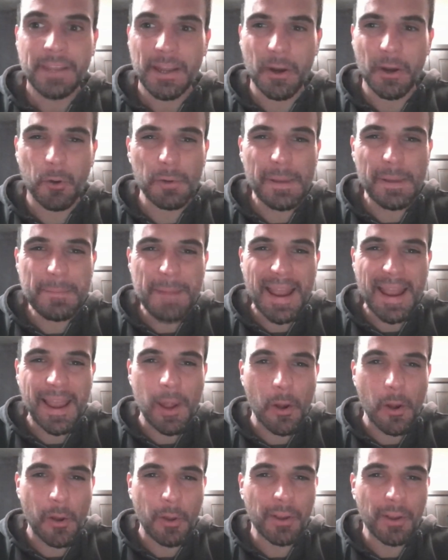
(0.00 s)
Only my
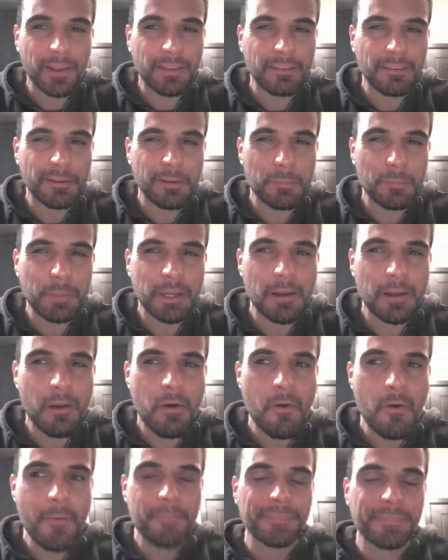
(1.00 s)
luck is a little bit
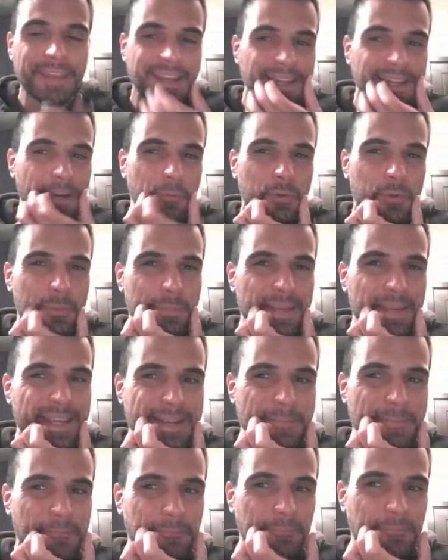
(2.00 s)
low, and I would
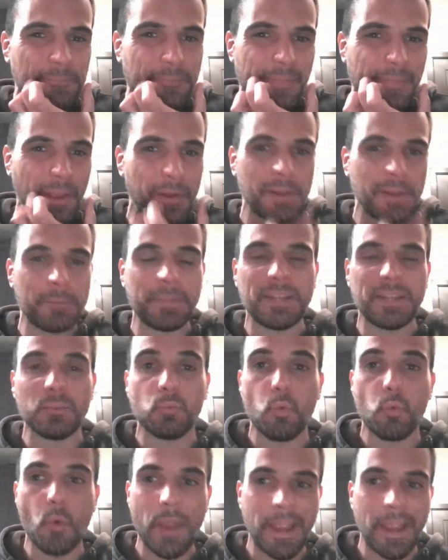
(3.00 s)
be a little bit
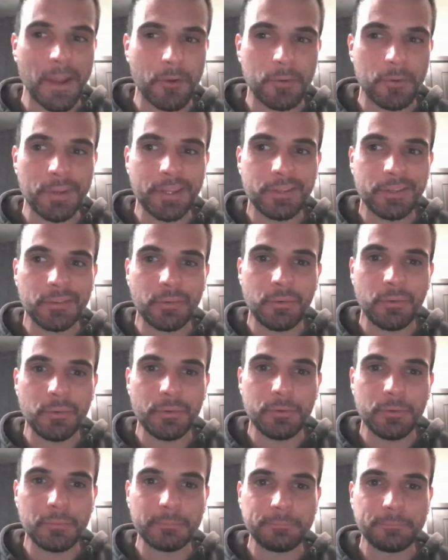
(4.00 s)
wary
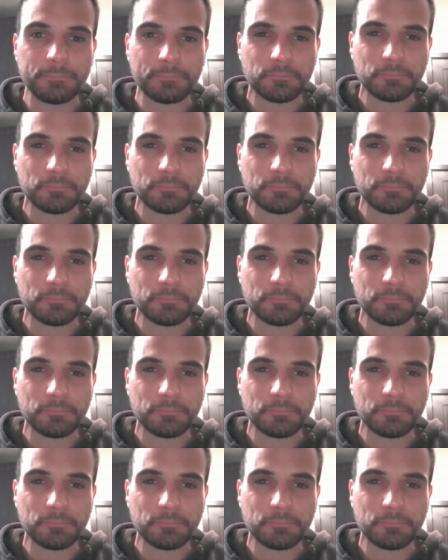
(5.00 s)
to